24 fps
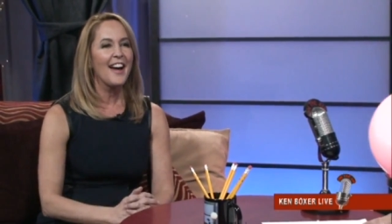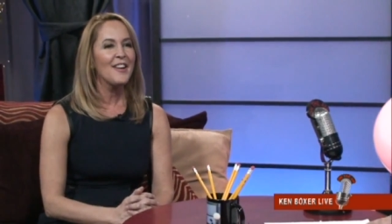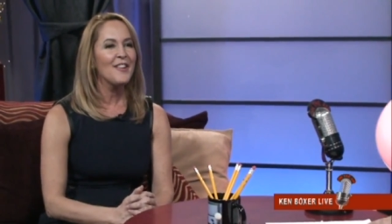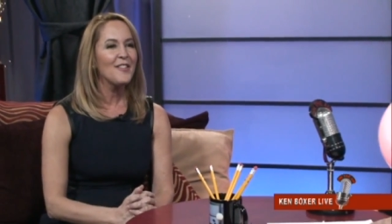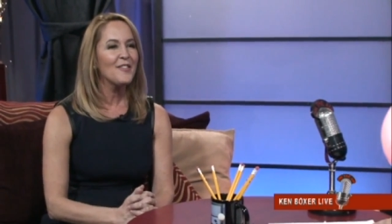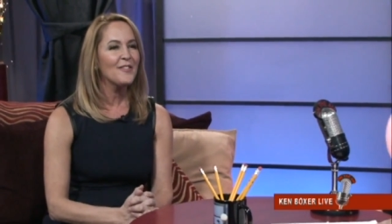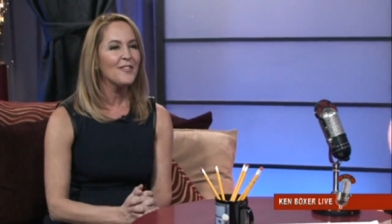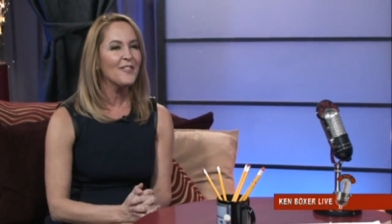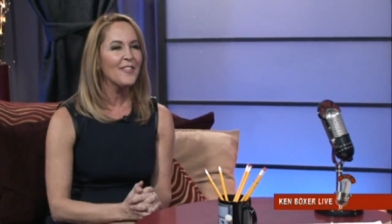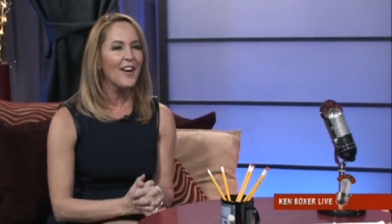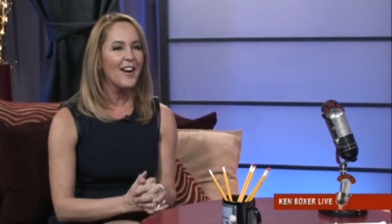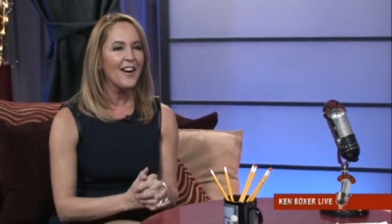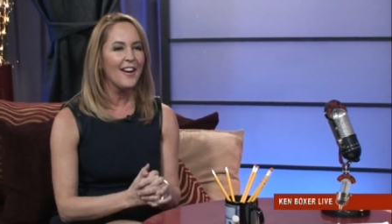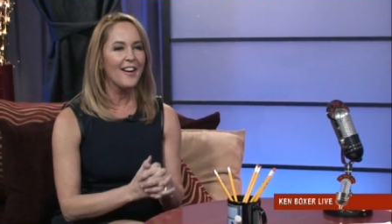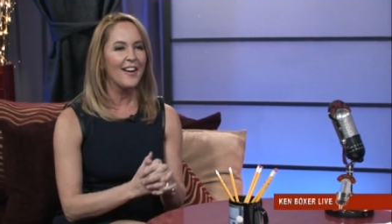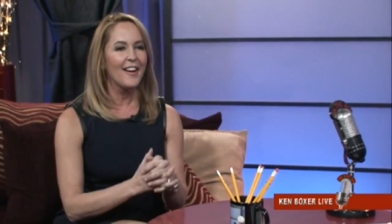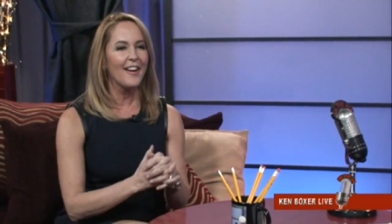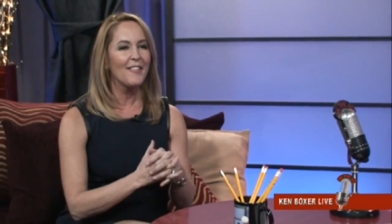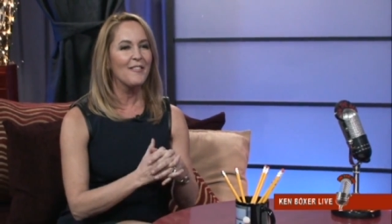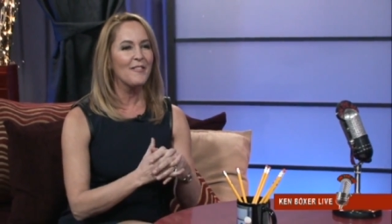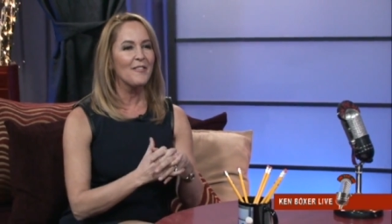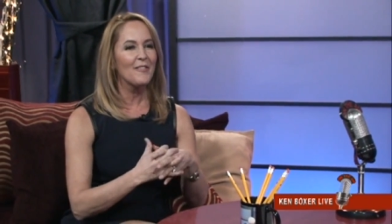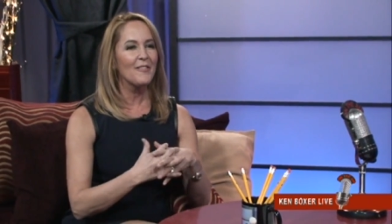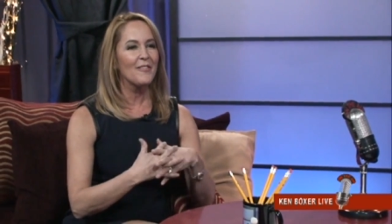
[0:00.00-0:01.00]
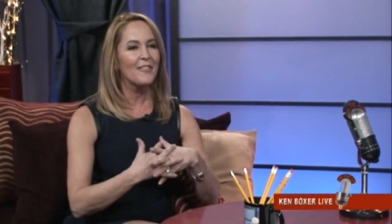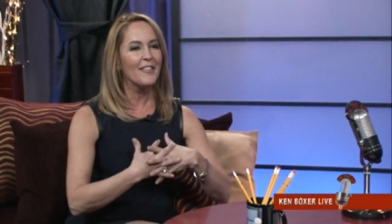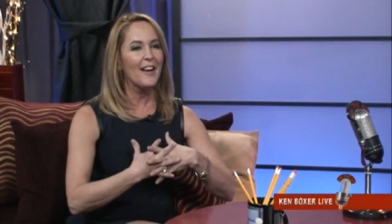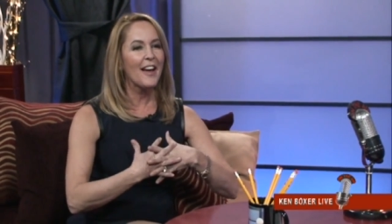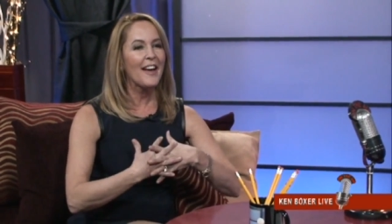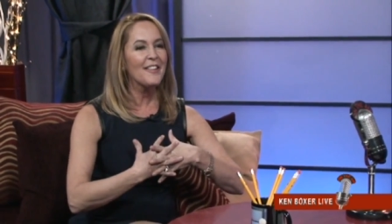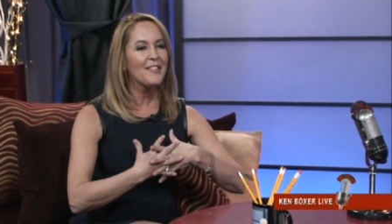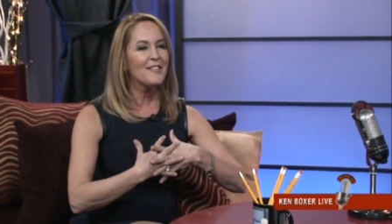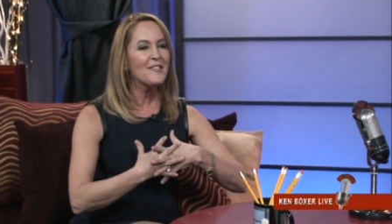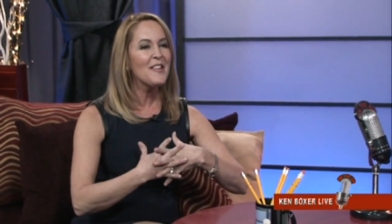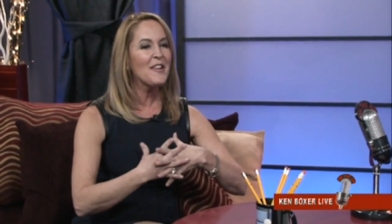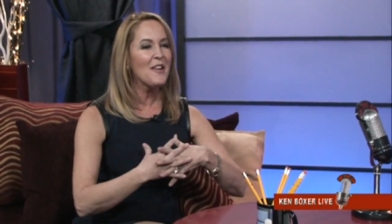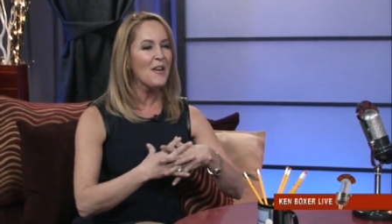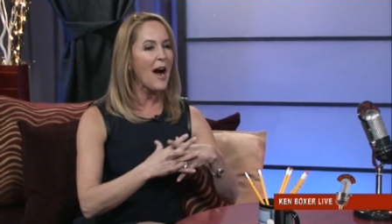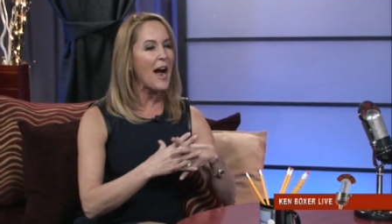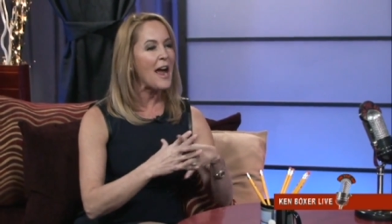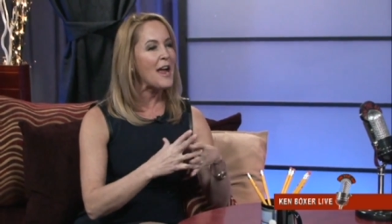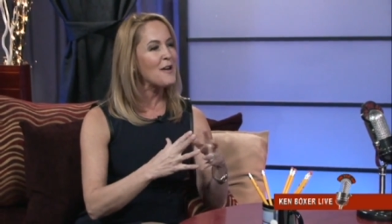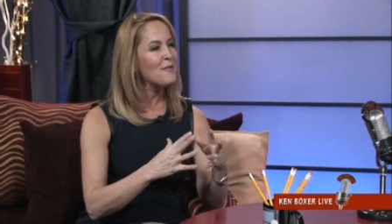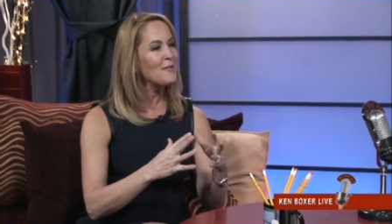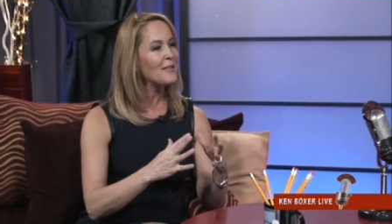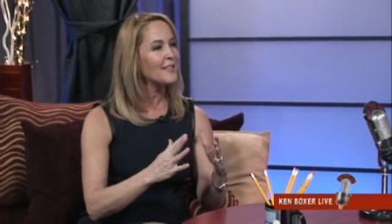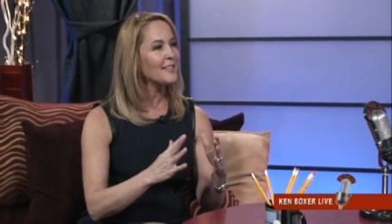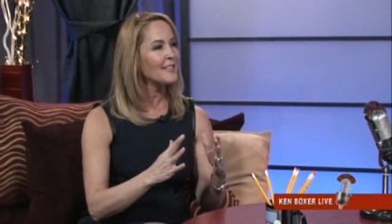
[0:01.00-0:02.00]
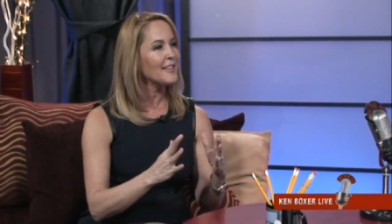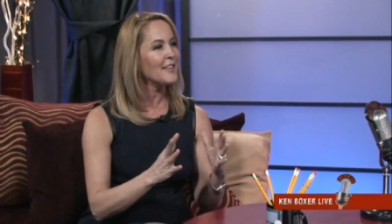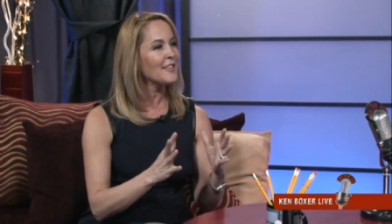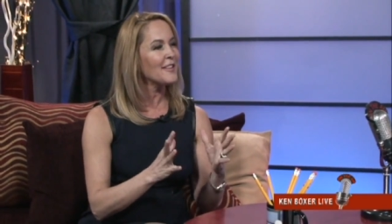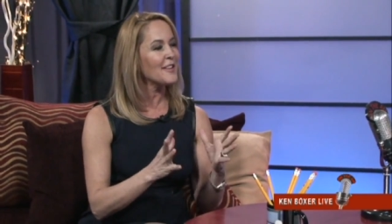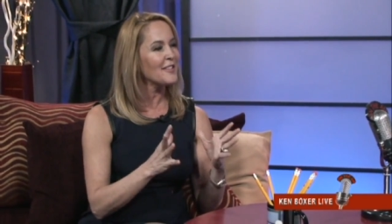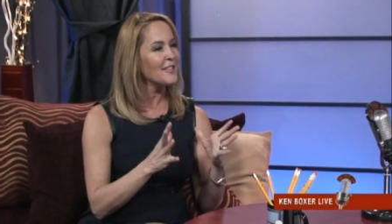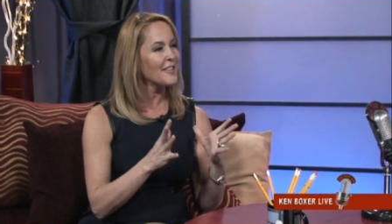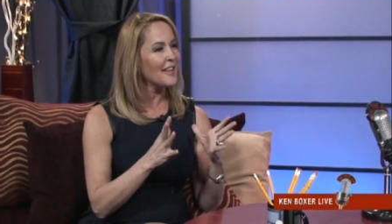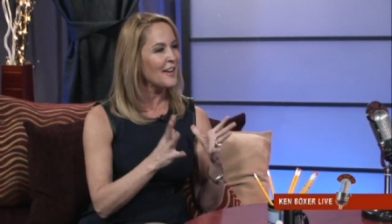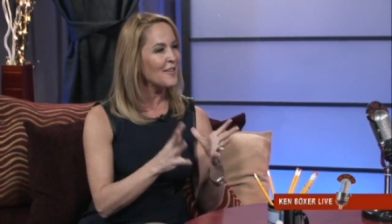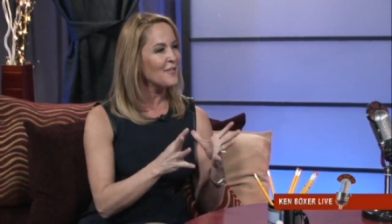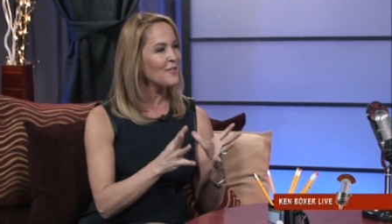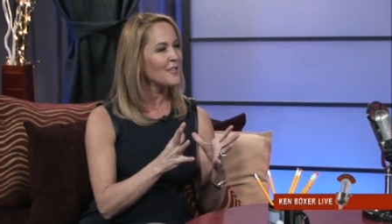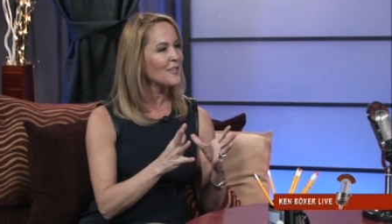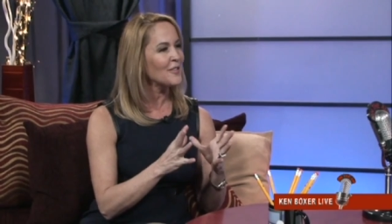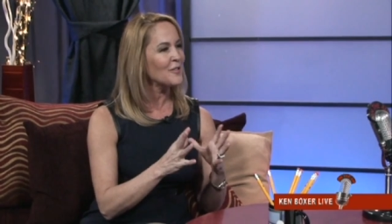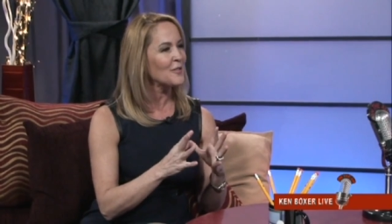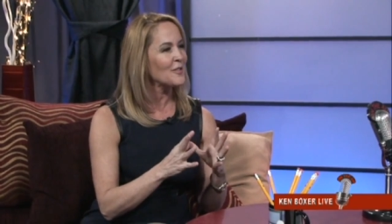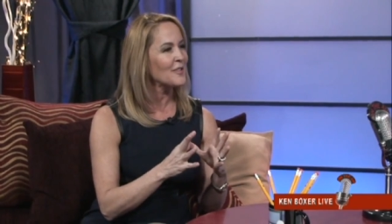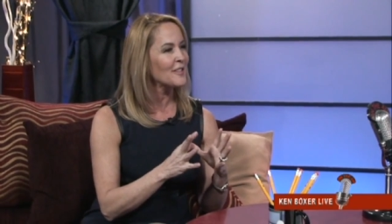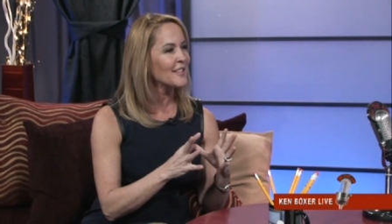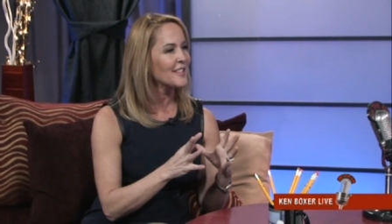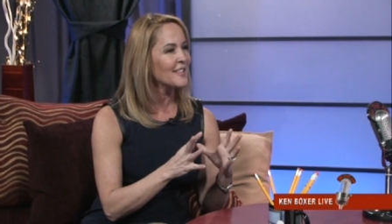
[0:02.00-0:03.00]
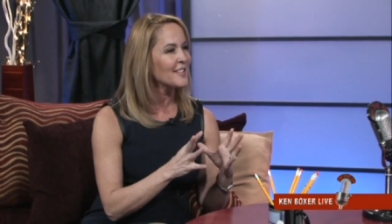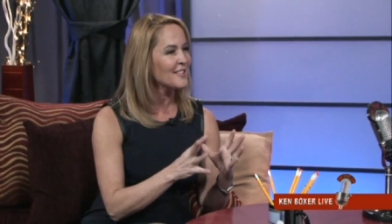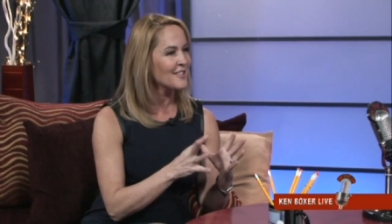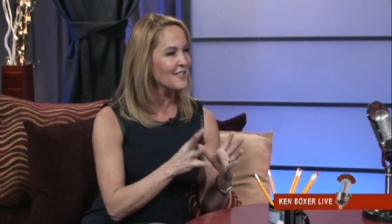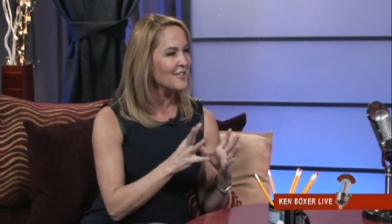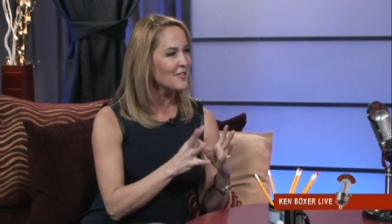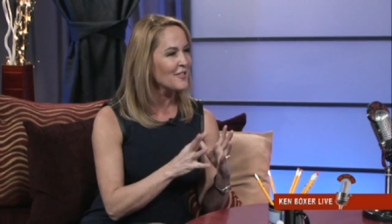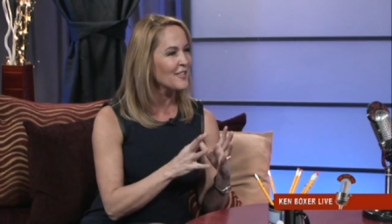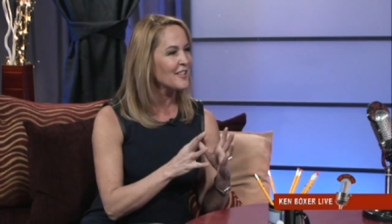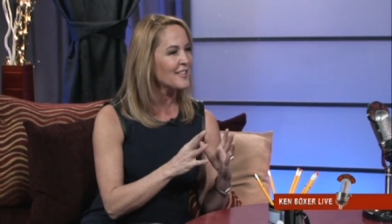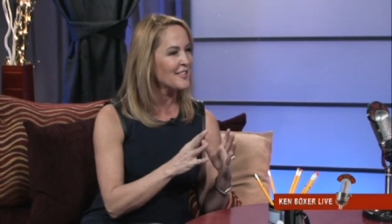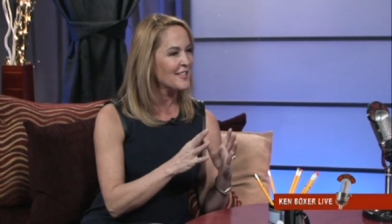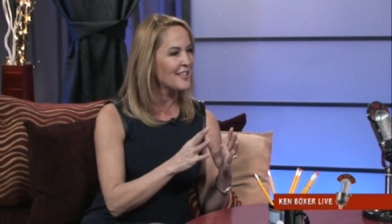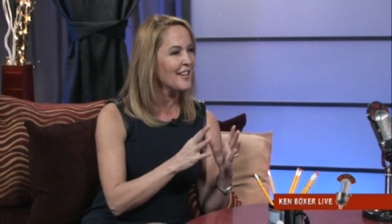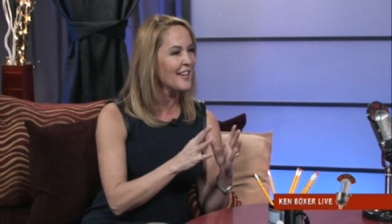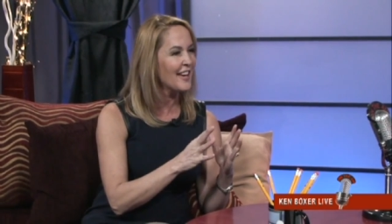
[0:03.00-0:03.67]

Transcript: I've I don't know. I always say that life is really short